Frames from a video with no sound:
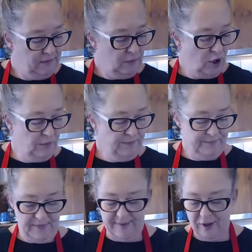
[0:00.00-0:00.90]
Well,
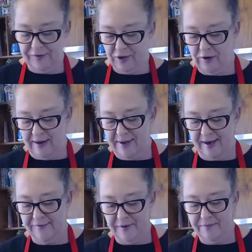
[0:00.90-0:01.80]
maybe not the crap
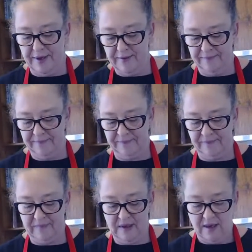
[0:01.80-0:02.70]
out of them, but
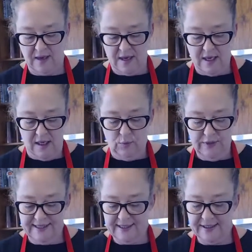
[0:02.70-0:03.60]

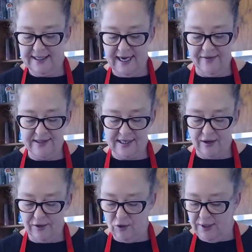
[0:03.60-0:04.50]
whisk it together so
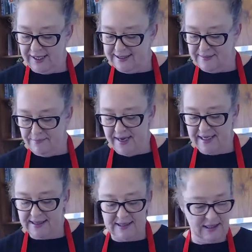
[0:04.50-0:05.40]
it all gets
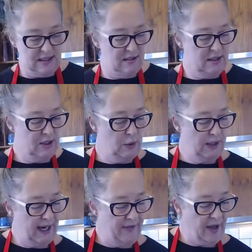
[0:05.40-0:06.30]
mixed
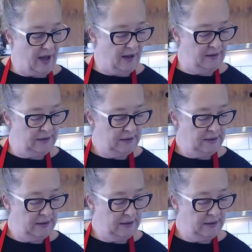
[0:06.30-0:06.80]
together.